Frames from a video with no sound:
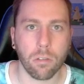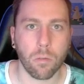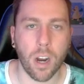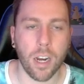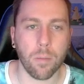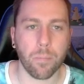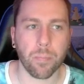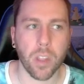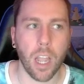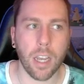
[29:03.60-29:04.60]
right?
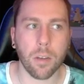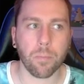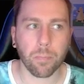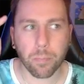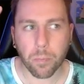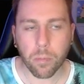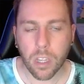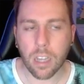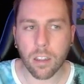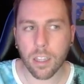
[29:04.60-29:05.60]
Like,
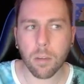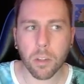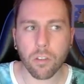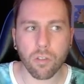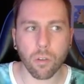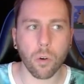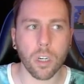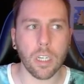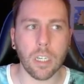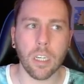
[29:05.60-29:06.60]
think about the
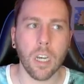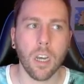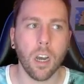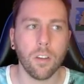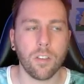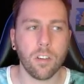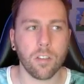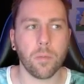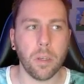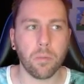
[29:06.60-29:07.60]
story of Secrets
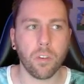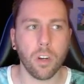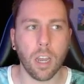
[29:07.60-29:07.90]
of the Obscure. Like,